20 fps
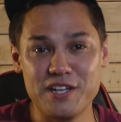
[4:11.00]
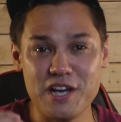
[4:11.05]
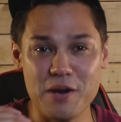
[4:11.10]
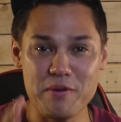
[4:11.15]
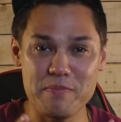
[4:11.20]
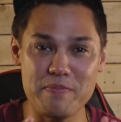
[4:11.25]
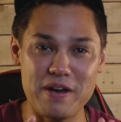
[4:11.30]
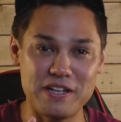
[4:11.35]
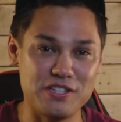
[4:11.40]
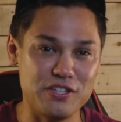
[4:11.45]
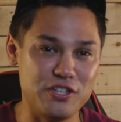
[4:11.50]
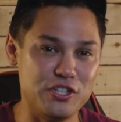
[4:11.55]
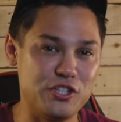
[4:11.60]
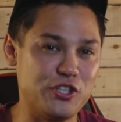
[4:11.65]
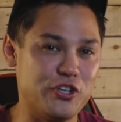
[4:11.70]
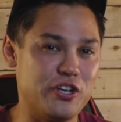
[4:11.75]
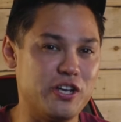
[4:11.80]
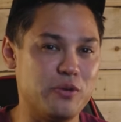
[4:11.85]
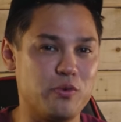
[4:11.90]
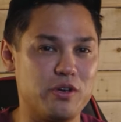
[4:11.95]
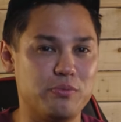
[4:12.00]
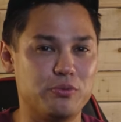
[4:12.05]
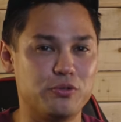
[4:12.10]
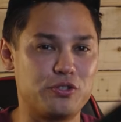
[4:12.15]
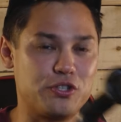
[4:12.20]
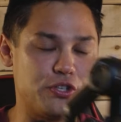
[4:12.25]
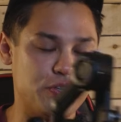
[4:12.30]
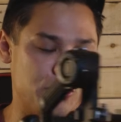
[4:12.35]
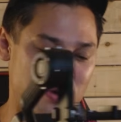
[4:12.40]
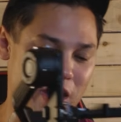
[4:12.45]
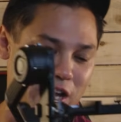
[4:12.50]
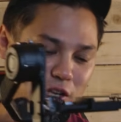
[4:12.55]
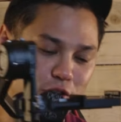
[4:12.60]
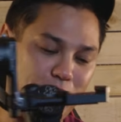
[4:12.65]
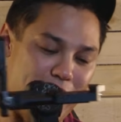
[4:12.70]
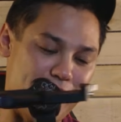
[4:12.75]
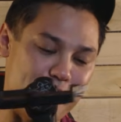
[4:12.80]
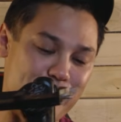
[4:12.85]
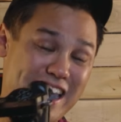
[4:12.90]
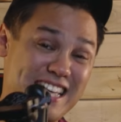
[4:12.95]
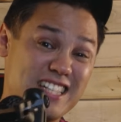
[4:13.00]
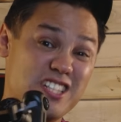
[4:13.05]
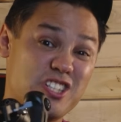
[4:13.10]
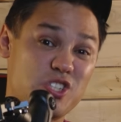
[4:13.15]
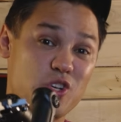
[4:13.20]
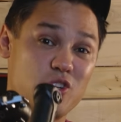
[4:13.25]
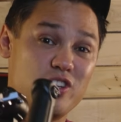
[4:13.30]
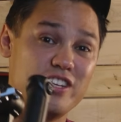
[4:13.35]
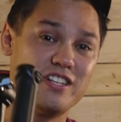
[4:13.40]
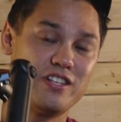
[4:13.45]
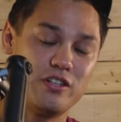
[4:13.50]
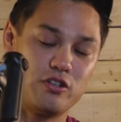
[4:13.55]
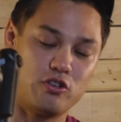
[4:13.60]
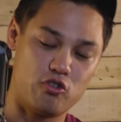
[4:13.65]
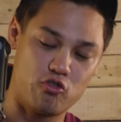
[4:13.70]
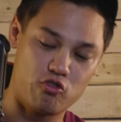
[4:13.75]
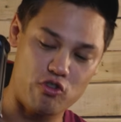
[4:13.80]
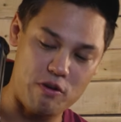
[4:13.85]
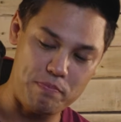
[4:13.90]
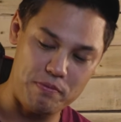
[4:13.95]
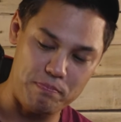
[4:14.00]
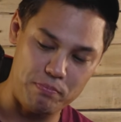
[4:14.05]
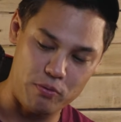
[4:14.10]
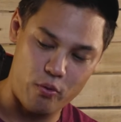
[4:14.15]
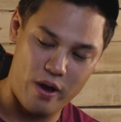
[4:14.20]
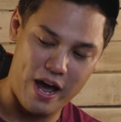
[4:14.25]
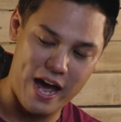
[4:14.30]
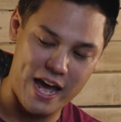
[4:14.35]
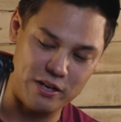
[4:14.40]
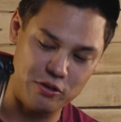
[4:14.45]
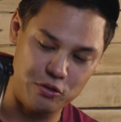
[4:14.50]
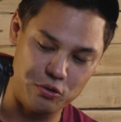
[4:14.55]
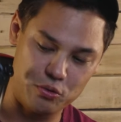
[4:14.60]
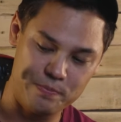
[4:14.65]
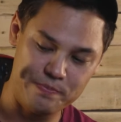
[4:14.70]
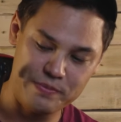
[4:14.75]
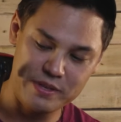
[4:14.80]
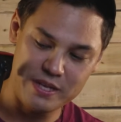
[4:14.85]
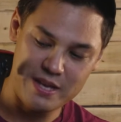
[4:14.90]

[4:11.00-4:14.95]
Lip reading: Coming back to the Zhiyun Weebill 2, and you have a solid grippable handle,